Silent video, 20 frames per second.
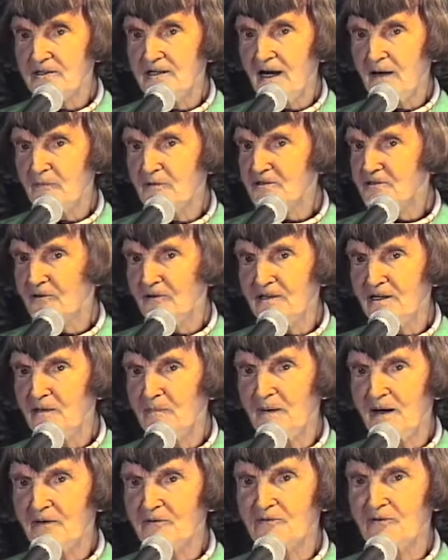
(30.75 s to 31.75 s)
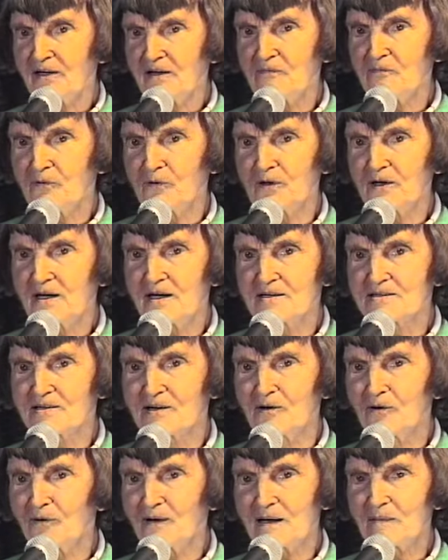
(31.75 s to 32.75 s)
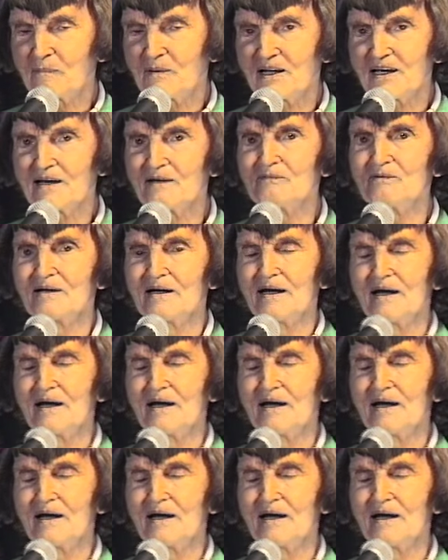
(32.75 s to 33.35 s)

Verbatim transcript: That was only about three, four years ago, I believe.